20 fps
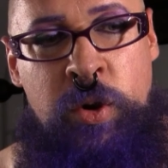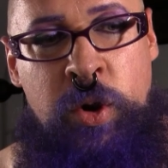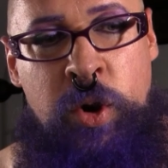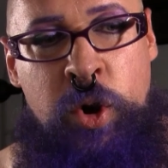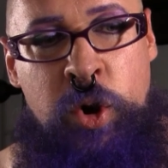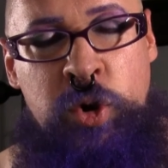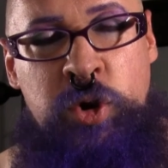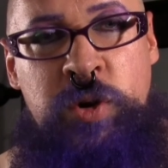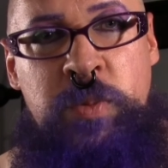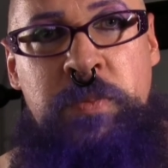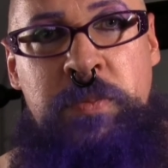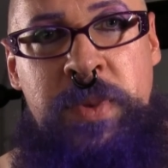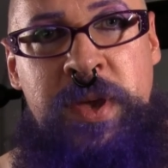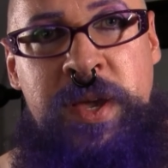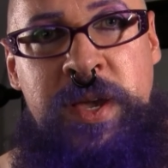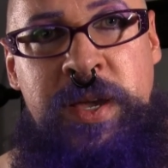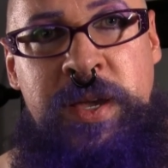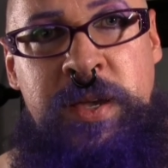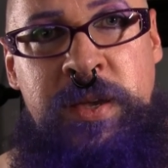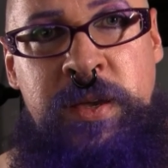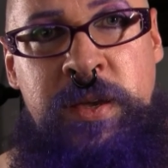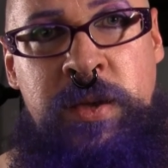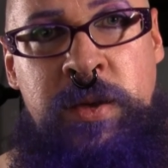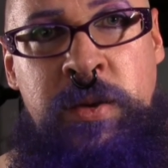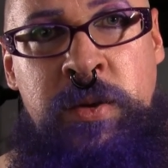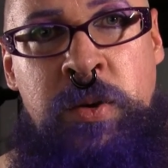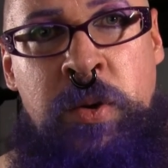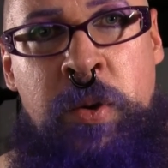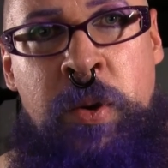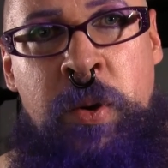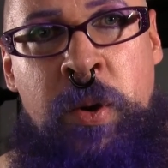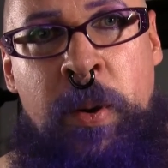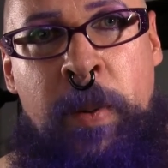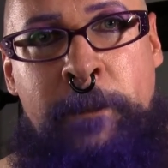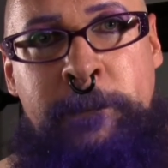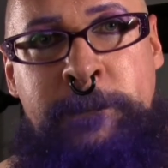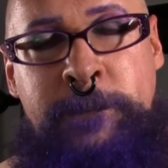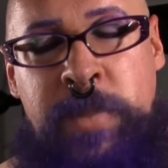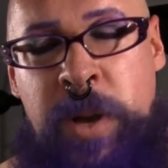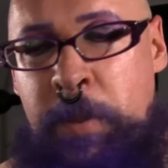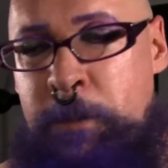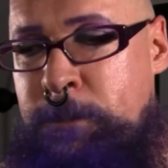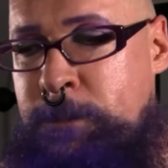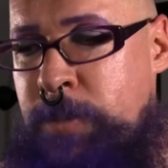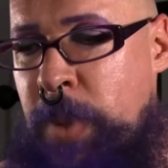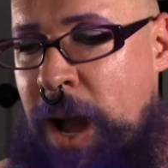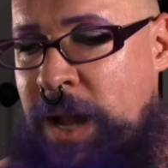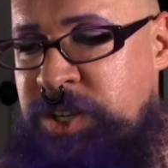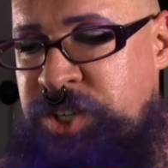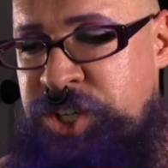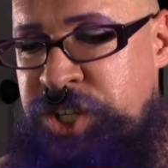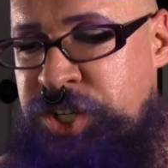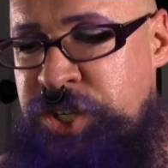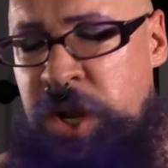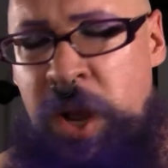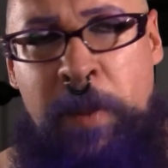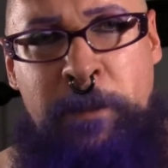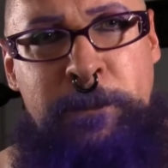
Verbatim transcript: hurt me much,